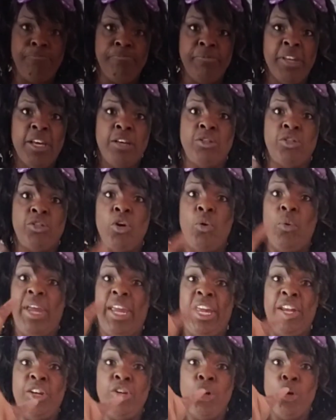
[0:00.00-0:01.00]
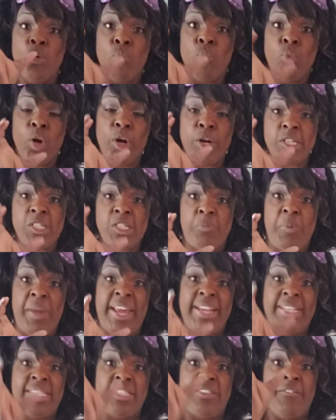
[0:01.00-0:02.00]
So in your
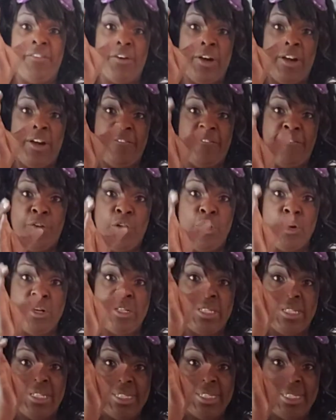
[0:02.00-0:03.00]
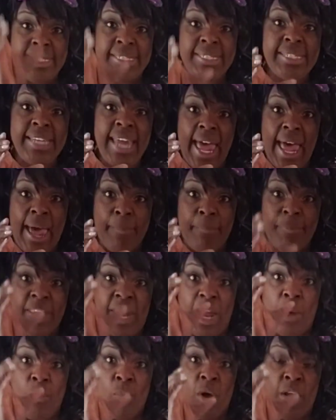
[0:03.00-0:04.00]
workspace, the very first step that
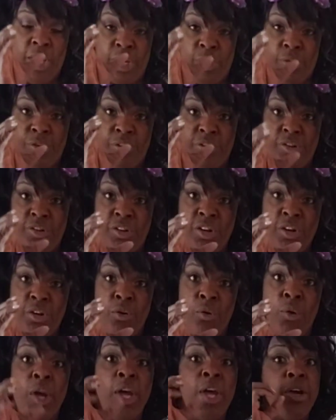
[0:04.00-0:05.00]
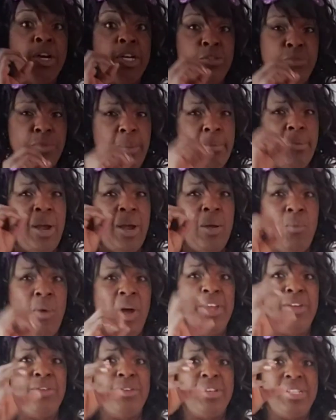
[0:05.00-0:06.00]
I want you to do, because remember, I
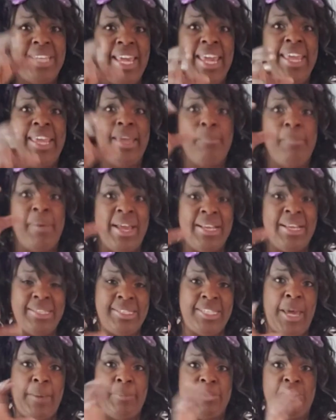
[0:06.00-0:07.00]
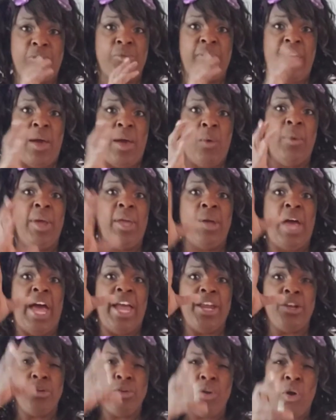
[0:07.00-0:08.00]
want you to take it by steps, so that way I
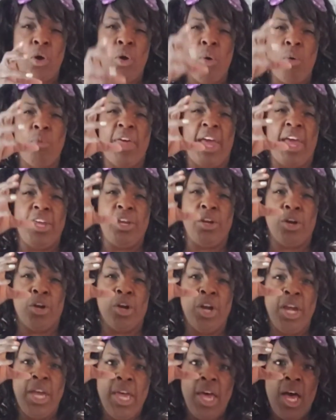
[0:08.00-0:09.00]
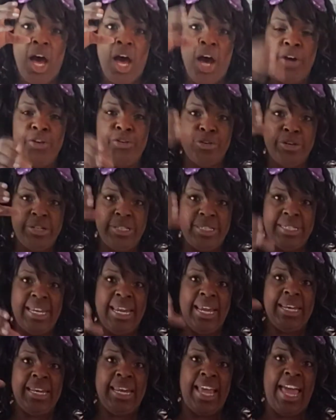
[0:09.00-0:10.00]
know that you're
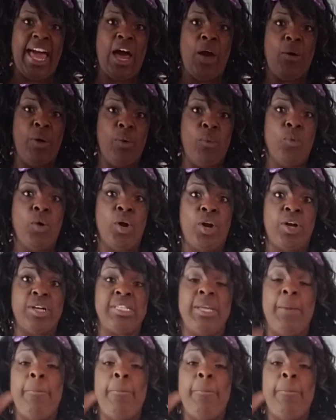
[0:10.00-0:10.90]
understanding how it works.